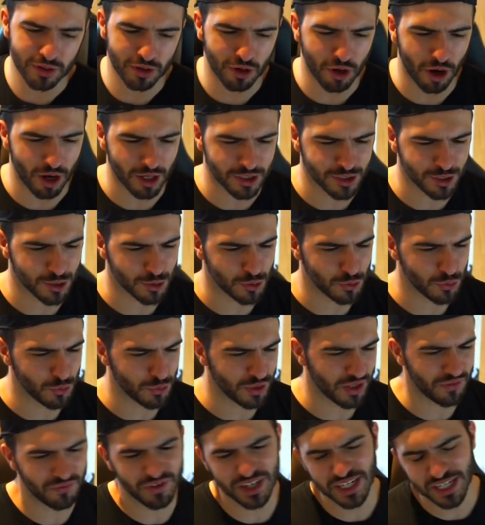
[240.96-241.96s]
with regards
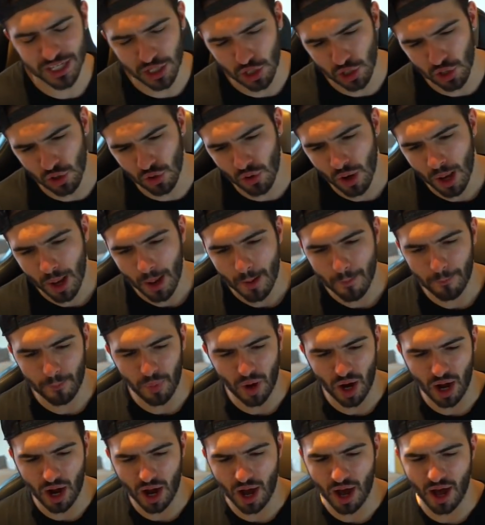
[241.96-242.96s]
to the video,
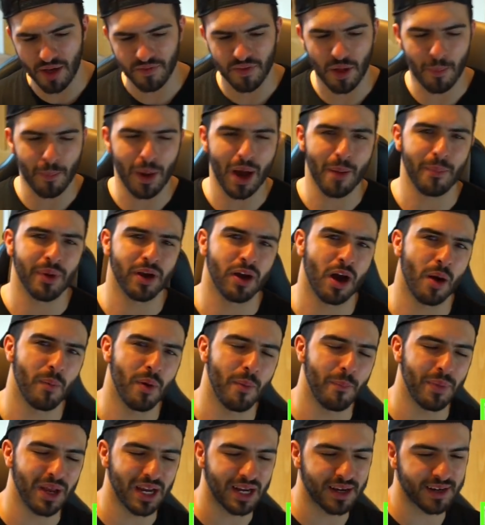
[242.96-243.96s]
but that might
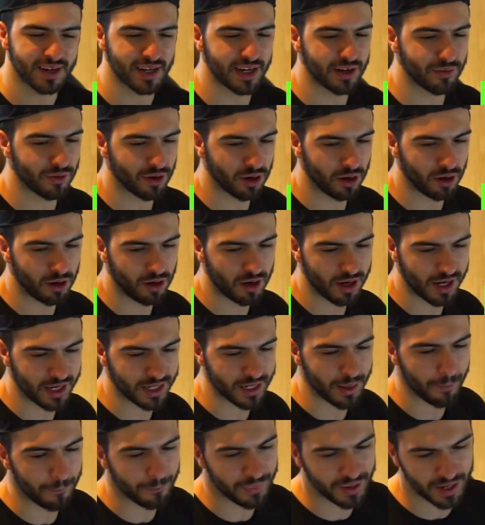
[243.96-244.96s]
become a bit clearer
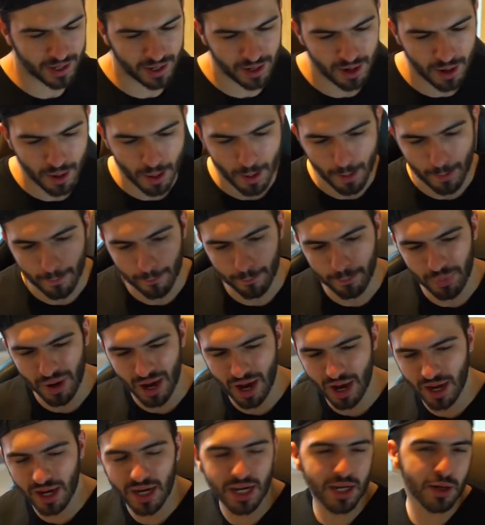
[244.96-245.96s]
in a bit.
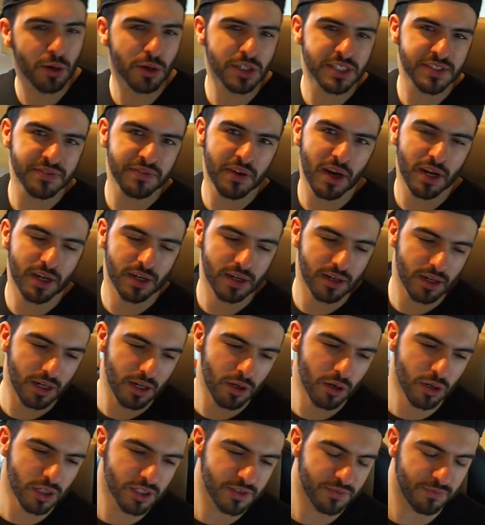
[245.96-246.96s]
But it looks fun,
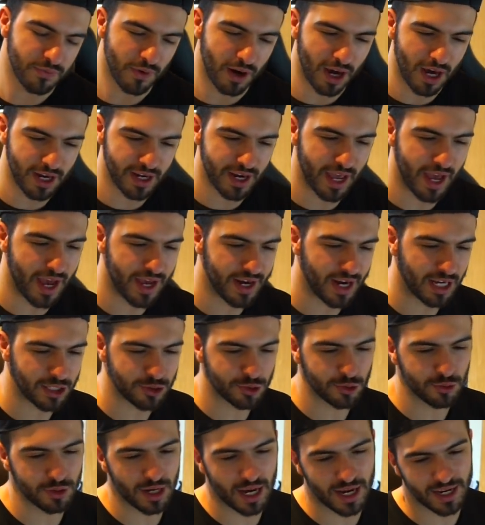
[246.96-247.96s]
and
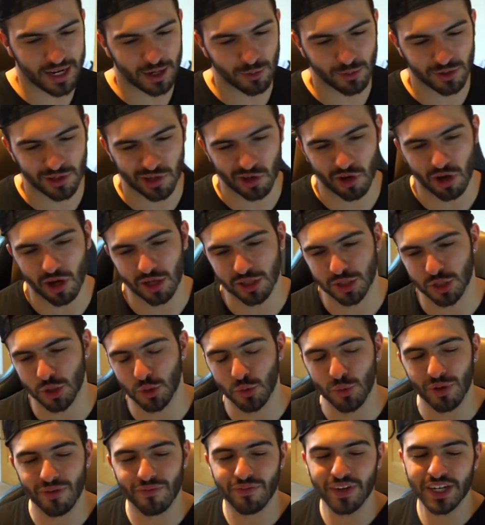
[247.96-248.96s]
I do like that with regards
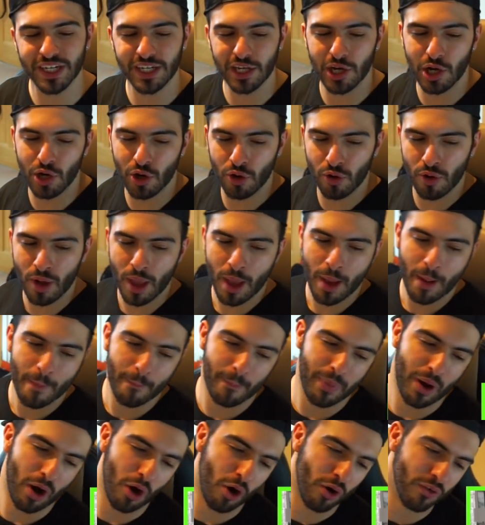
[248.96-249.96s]
to a video.
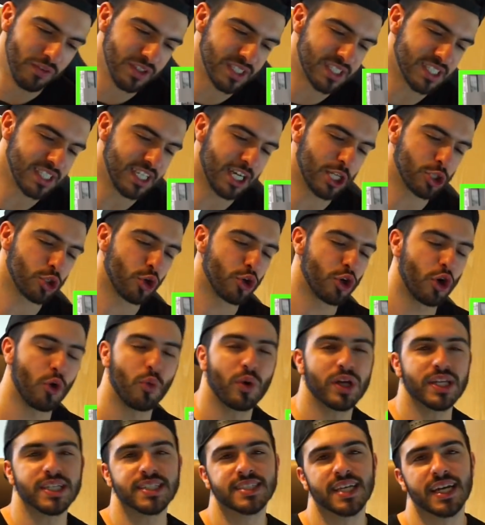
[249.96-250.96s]
But obviously I don't know
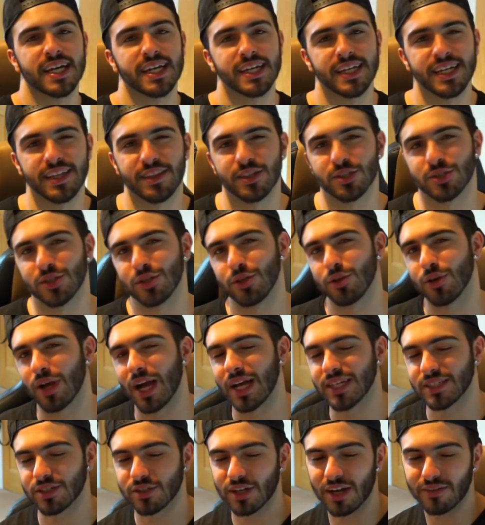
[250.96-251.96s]
what you're saying either, so you
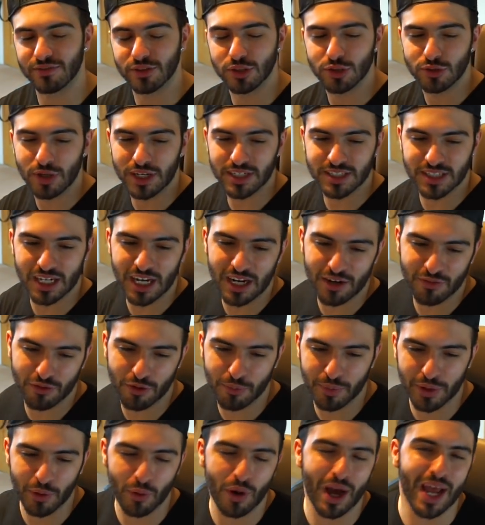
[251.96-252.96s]
guys are gonna have to translate it
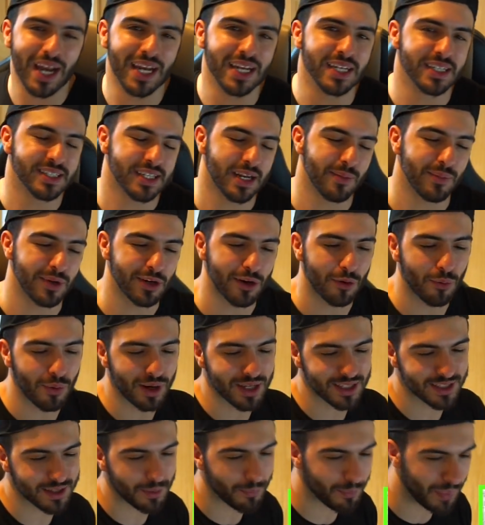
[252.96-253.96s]
for me, or at least let me know
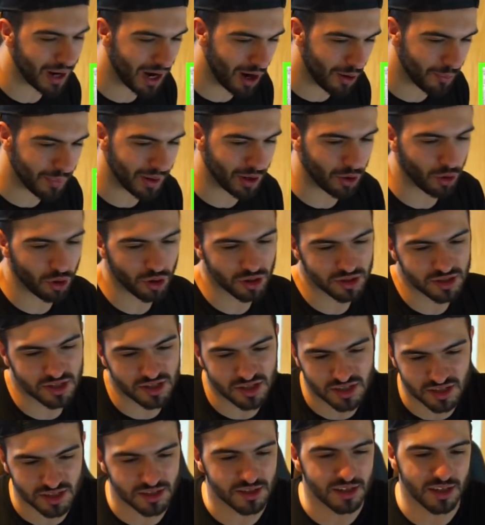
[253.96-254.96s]
what it's about,
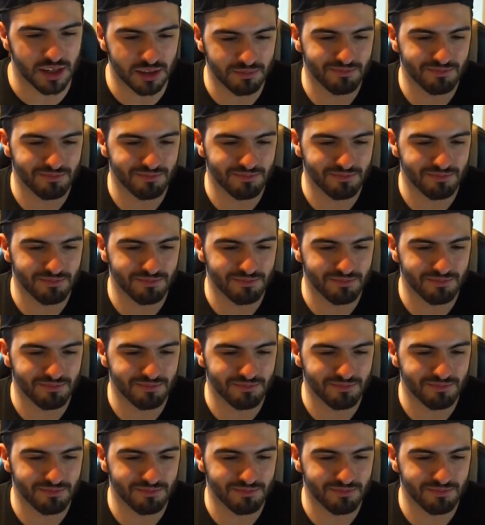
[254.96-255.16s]
because